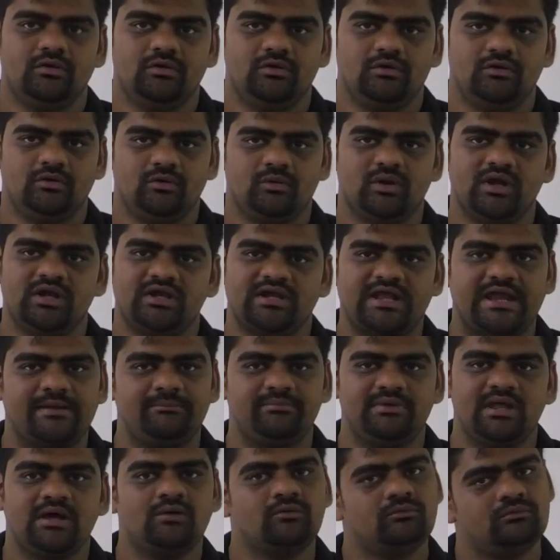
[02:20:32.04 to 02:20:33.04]
You can
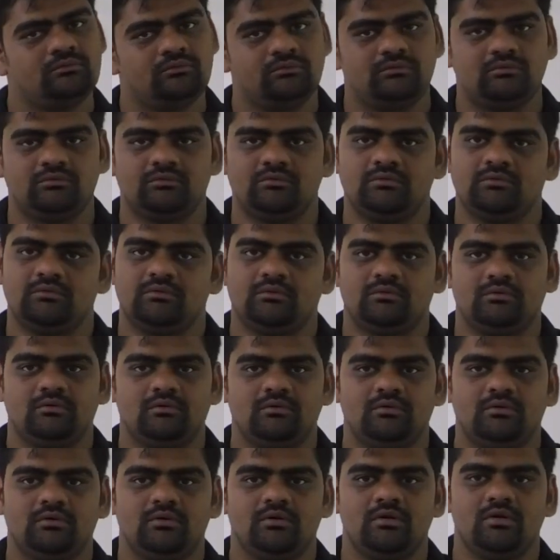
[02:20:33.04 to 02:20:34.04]
type down.
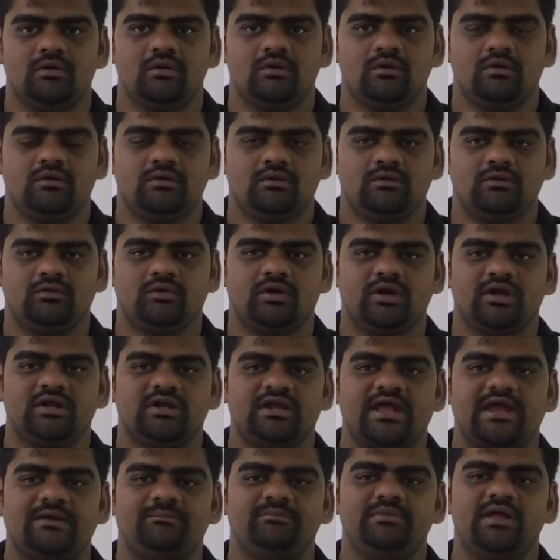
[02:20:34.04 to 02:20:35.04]
You can
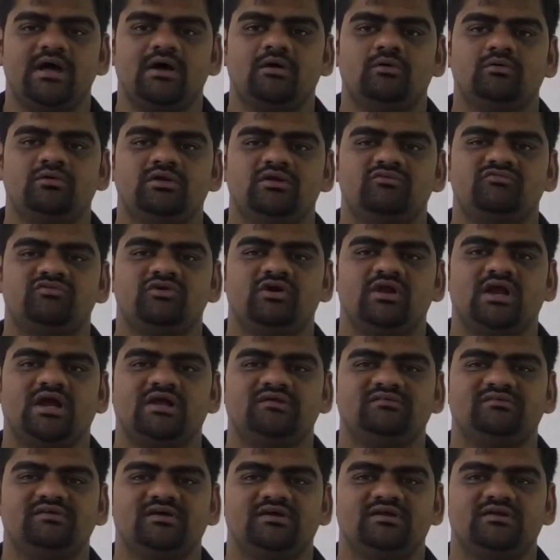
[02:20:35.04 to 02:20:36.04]
type down if your
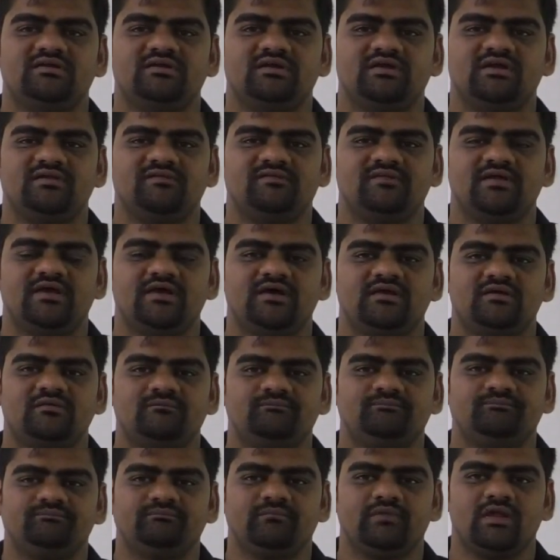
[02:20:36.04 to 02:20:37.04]
answer is there.
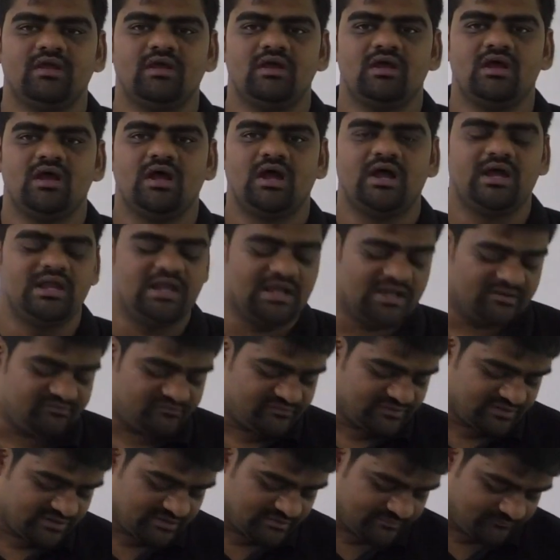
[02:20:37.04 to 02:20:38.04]
I'll
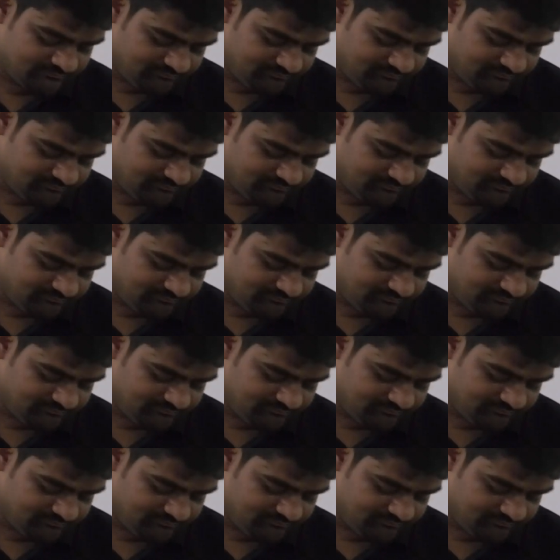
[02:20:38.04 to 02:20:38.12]
answer.